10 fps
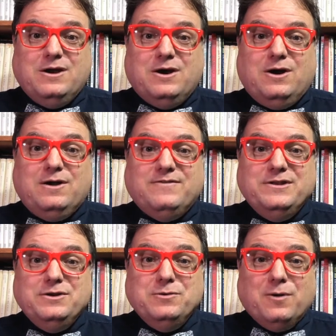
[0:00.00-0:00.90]
heard of a
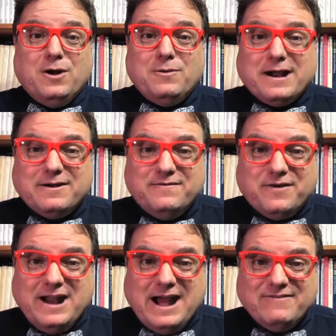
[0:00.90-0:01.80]
new world record in
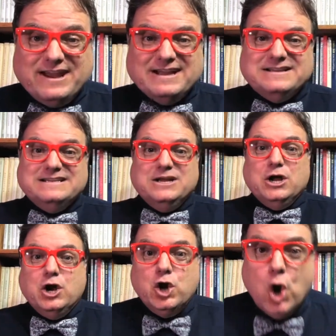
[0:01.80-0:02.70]
freediving.
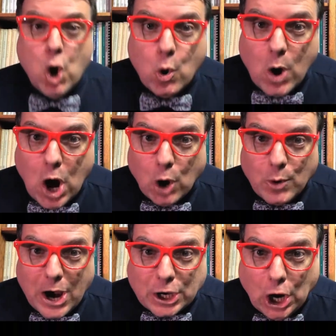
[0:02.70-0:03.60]
New world
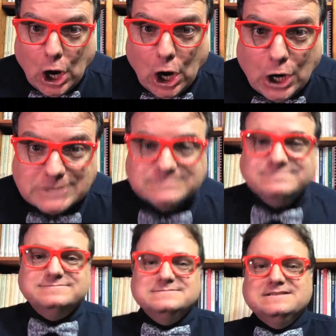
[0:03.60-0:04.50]
record.
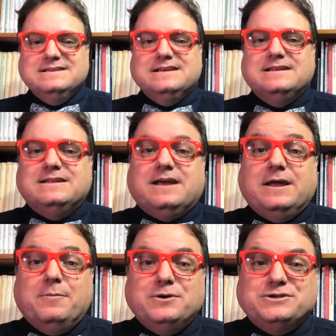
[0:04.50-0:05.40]

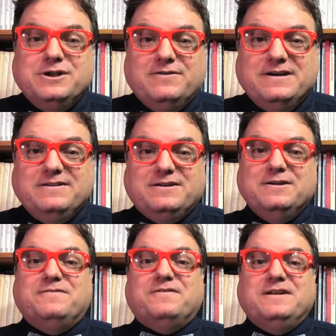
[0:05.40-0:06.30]
Natalia Mochanova,
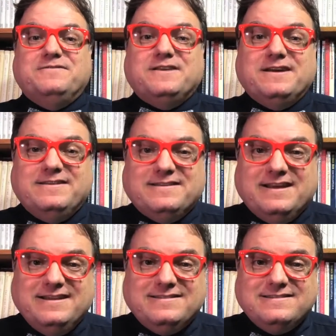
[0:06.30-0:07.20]
good friend of Soggy
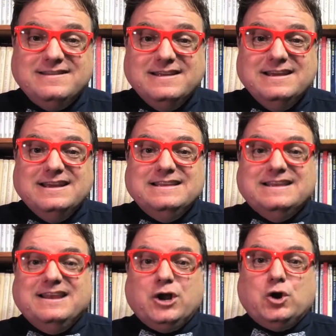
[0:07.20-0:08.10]
Science, did
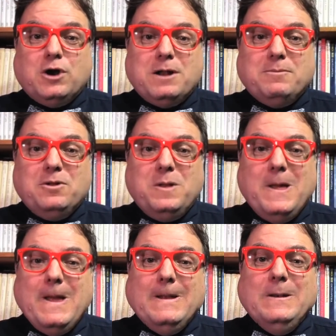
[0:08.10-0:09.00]
an incredible
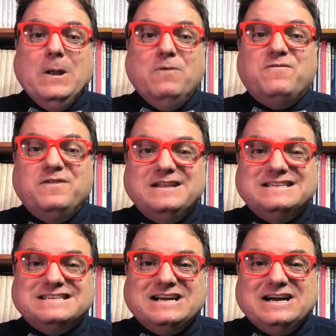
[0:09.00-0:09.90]
no
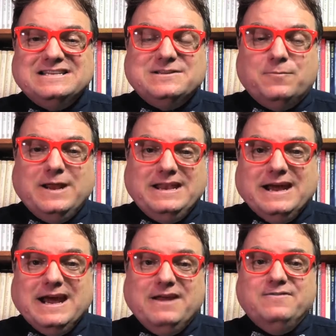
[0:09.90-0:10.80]
fins constant weight
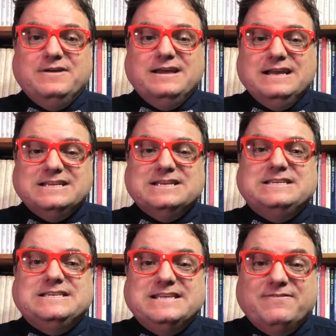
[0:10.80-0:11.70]
dive to
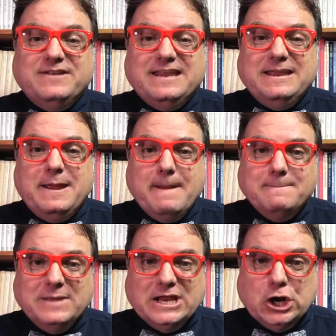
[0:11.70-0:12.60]
70
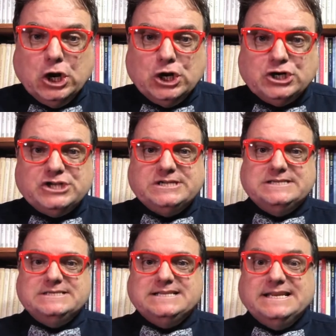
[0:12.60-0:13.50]
meters
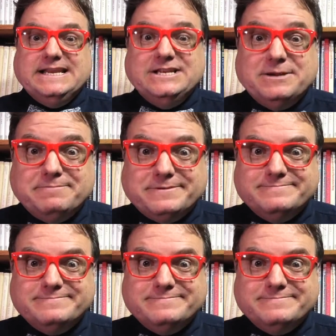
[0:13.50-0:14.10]
in Egypt.